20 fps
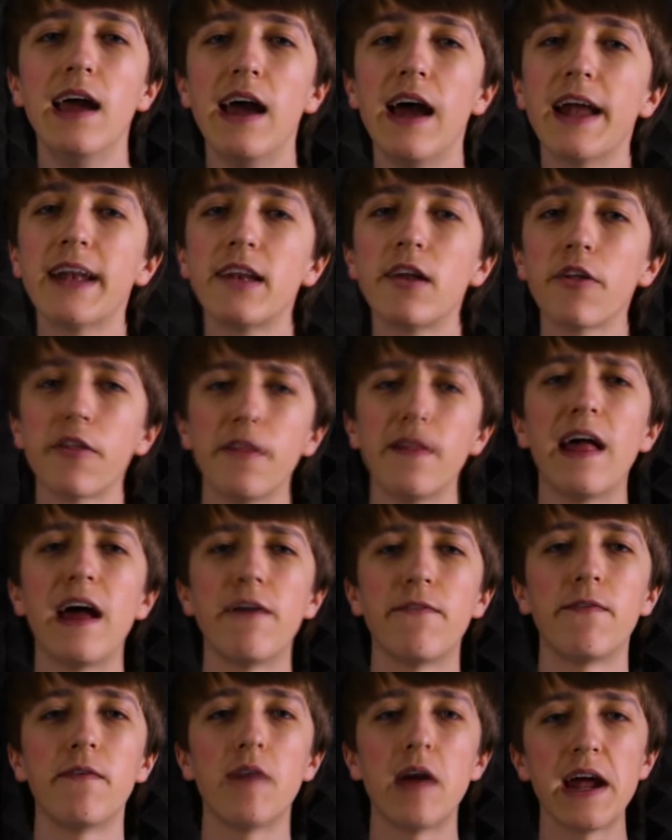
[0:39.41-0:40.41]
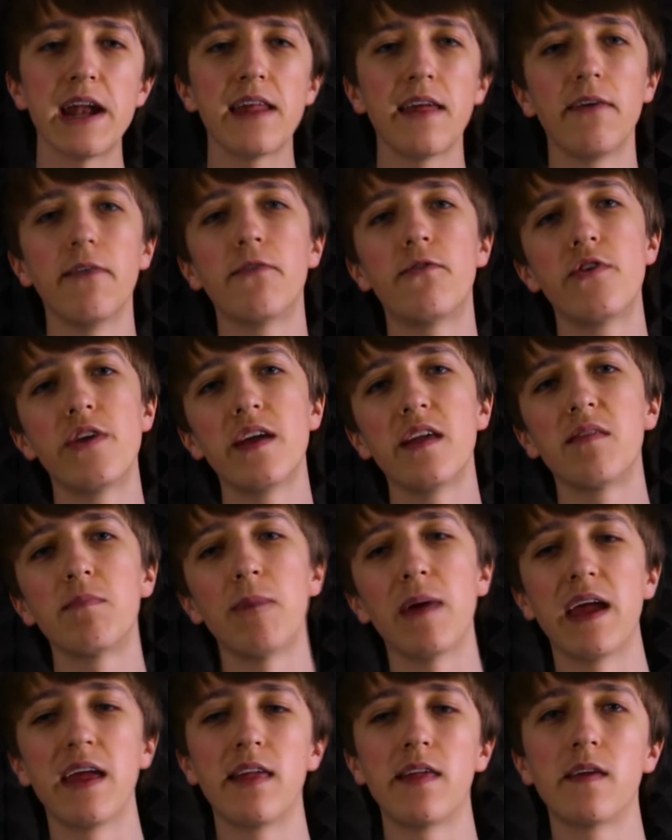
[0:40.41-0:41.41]
and doesn't have any free
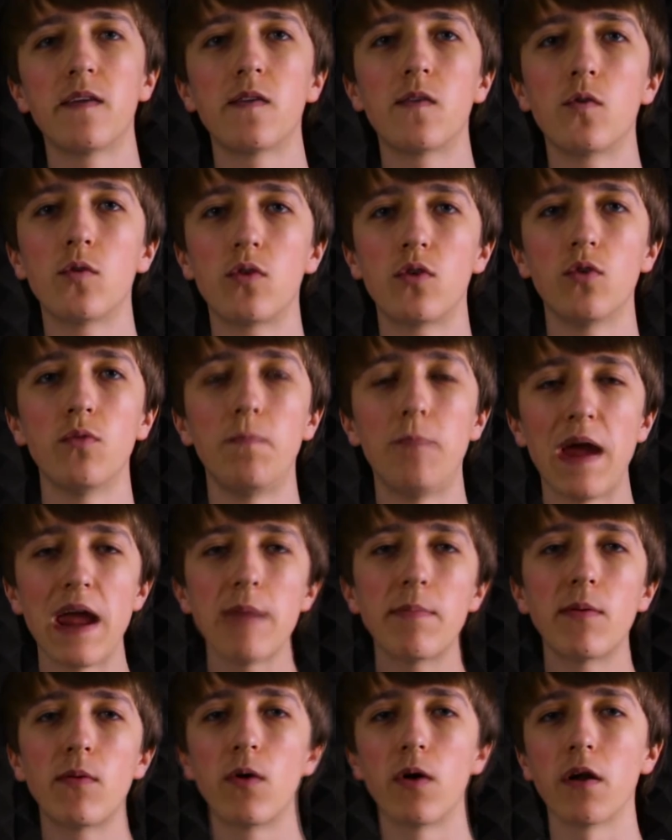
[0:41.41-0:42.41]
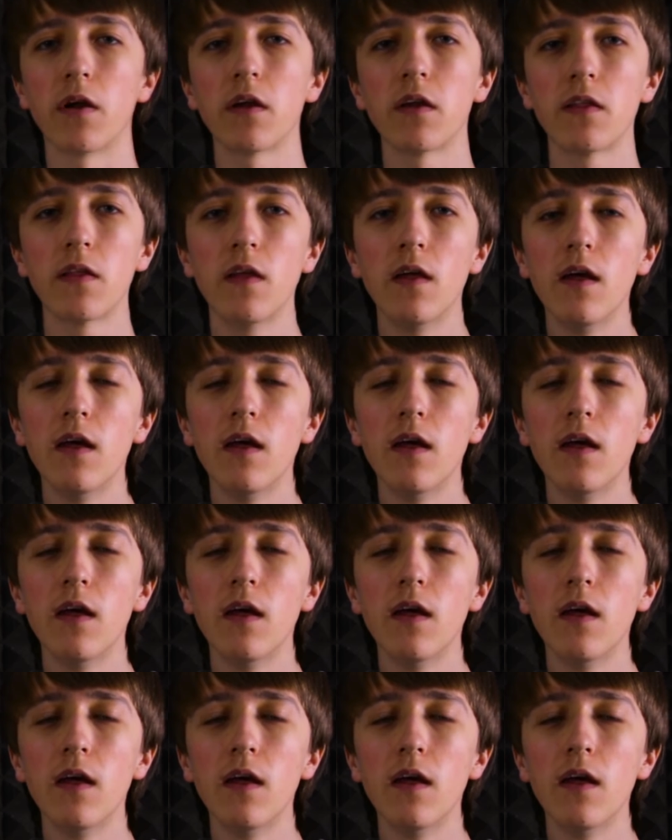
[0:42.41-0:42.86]
space to do paperwork,